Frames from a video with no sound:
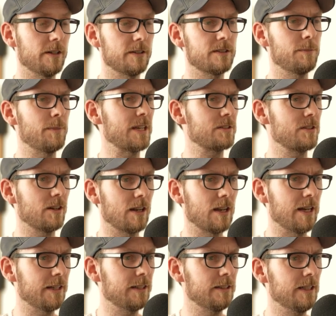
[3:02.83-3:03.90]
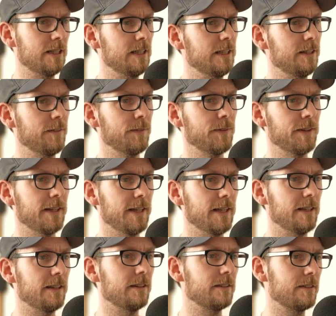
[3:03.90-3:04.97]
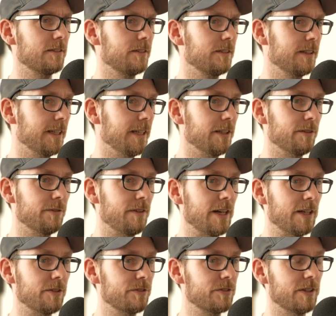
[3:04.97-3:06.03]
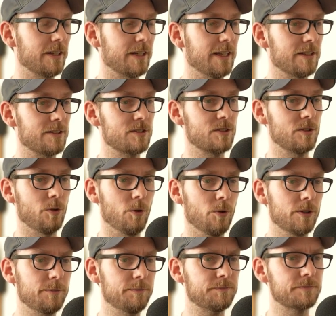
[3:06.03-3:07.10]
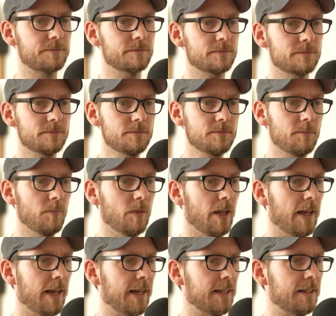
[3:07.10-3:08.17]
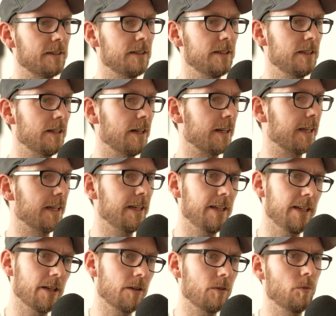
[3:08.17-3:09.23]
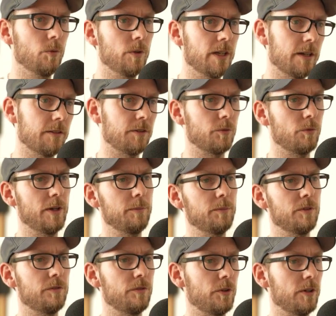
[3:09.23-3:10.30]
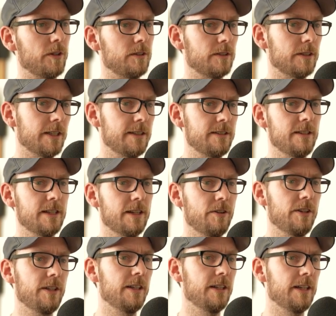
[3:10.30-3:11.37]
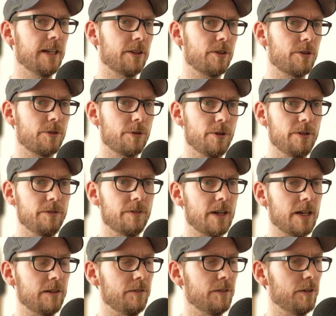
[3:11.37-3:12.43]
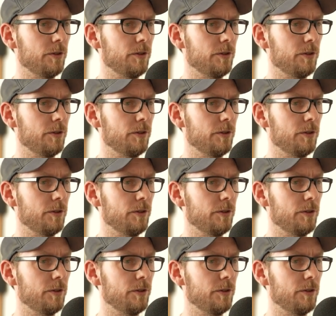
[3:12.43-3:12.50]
Sebastian Kleiner in the finals against Oldhim. And again here we have a Rainbow Foil Legendary at €35.